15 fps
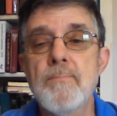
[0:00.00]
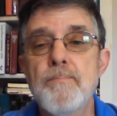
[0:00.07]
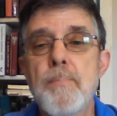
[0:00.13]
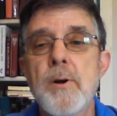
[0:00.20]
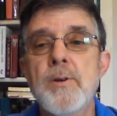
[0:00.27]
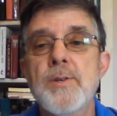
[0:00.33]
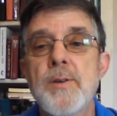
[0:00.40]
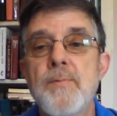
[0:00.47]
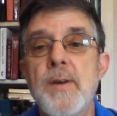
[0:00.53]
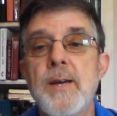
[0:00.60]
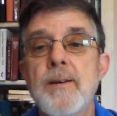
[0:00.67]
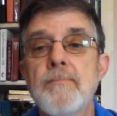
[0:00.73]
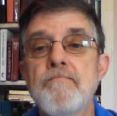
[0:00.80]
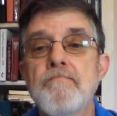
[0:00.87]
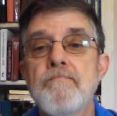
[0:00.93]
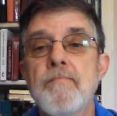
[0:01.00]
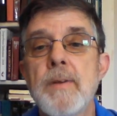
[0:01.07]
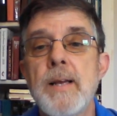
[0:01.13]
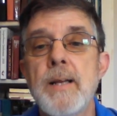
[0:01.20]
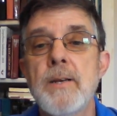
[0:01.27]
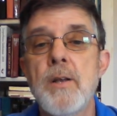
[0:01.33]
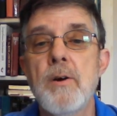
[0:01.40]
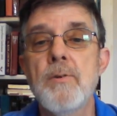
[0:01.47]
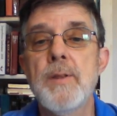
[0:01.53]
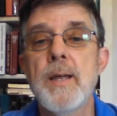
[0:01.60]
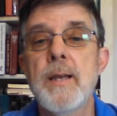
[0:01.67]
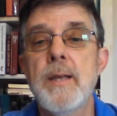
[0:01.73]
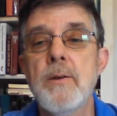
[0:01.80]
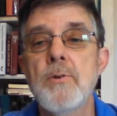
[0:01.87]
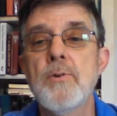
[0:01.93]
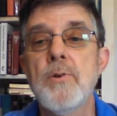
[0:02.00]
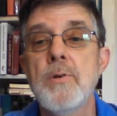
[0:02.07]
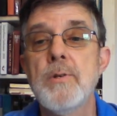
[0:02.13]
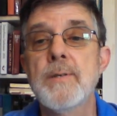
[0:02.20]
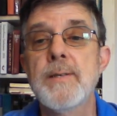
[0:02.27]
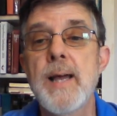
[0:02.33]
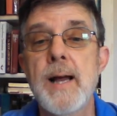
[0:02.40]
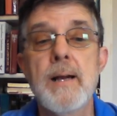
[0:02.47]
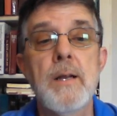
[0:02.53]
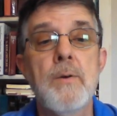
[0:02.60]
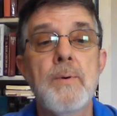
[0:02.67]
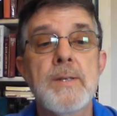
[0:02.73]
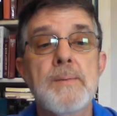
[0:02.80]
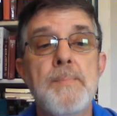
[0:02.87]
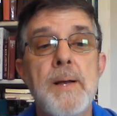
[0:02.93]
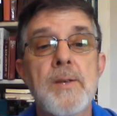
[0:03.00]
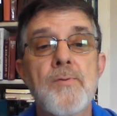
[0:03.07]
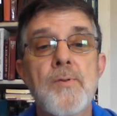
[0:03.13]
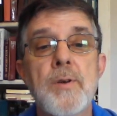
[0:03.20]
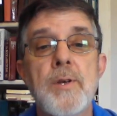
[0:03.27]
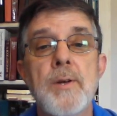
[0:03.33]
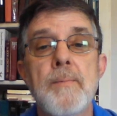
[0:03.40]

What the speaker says: Persevere and know that He'll do exactly what's best for you.